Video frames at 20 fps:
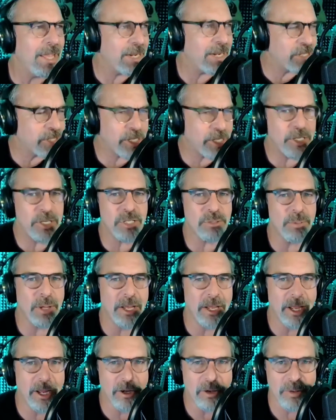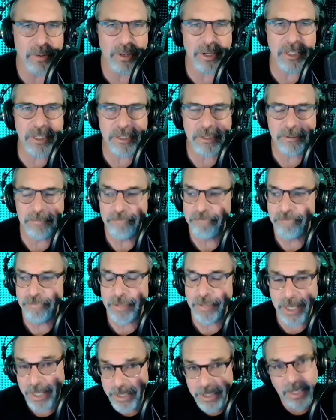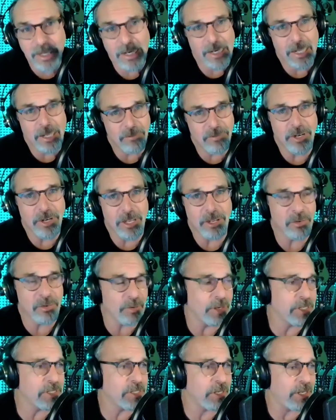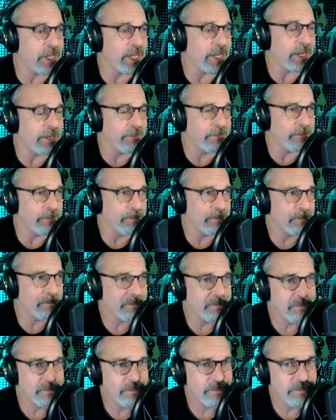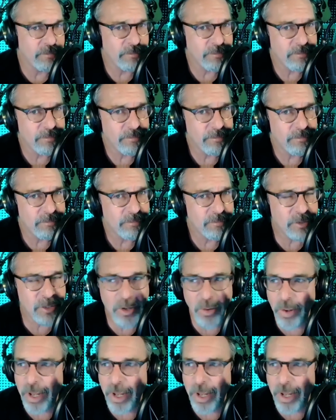Excuse my ignorance, because mm. I live in ignorance a lot. So